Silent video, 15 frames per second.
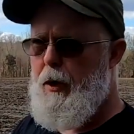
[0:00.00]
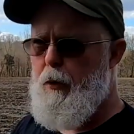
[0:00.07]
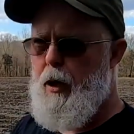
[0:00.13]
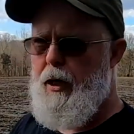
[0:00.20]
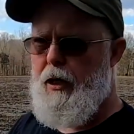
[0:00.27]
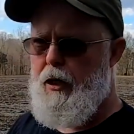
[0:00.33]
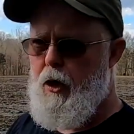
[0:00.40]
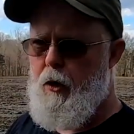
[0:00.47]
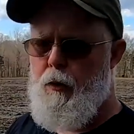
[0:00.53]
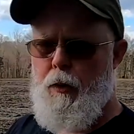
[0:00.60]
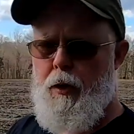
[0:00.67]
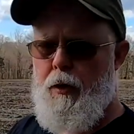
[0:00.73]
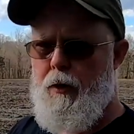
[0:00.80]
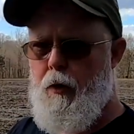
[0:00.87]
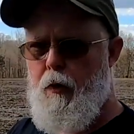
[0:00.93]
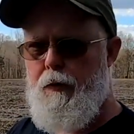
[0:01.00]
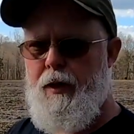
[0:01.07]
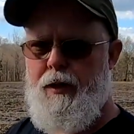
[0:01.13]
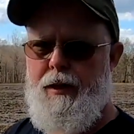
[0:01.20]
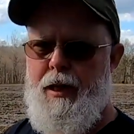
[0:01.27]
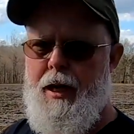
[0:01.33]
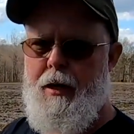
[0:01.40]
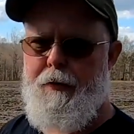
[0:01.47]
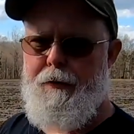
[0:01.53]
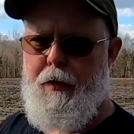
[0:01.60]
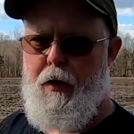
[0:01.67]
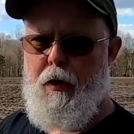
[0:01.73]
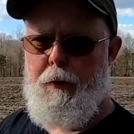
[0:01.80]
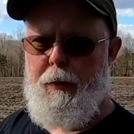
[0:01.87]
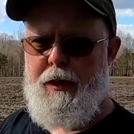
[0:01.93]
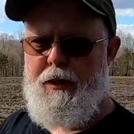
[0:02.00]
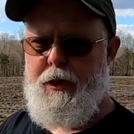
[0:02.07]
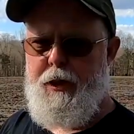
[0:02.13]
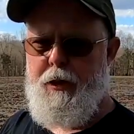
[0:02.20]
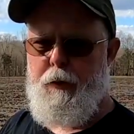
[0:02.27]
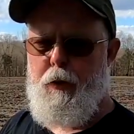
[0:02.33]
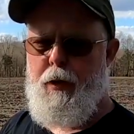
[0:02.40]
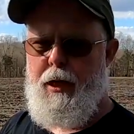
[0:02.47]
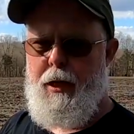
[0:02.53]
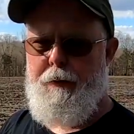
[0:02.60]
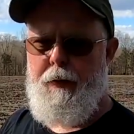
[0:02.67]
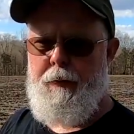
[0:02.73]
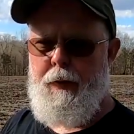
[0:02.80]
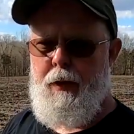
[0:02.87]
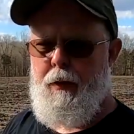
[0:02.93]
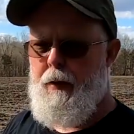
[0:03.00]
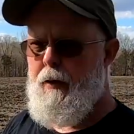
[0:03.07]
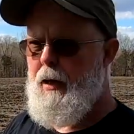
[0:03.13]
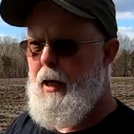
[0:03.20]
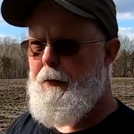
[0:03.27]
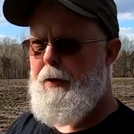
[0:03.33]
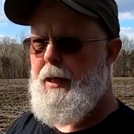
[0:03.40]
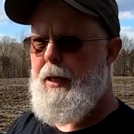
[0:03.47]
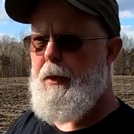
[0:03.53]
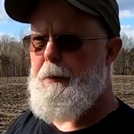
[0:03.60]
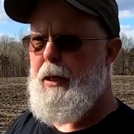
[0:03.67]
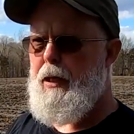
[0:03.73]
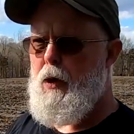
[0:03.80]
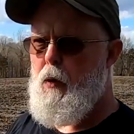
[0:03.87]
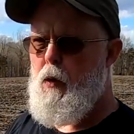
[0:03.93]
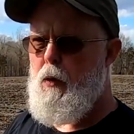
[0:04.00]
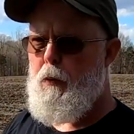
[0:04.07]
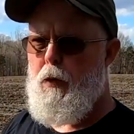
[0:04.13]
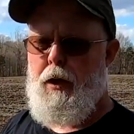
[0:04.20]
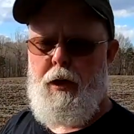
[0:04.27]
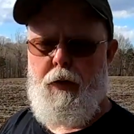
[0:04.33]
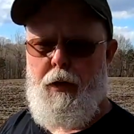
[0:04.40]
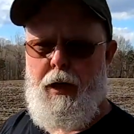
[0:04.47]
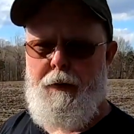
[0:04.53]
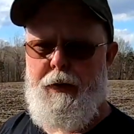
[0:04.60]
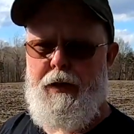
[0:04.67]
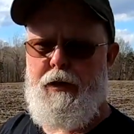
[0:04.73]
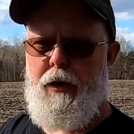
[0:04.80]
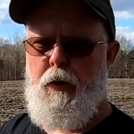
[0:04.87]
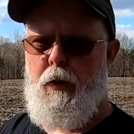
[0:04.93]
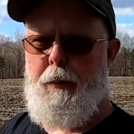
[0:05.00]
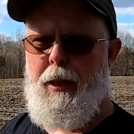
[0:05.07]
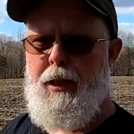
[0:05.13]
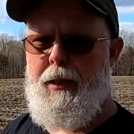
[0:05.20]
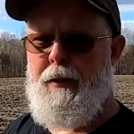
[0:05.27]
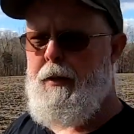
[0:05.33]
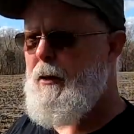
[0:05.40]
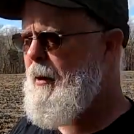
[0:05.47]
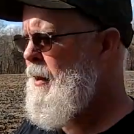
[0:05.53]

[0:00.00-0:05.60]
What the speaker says: to be running corn over the entire farm this year. Everything will be corn. We're not going to have any soybeans.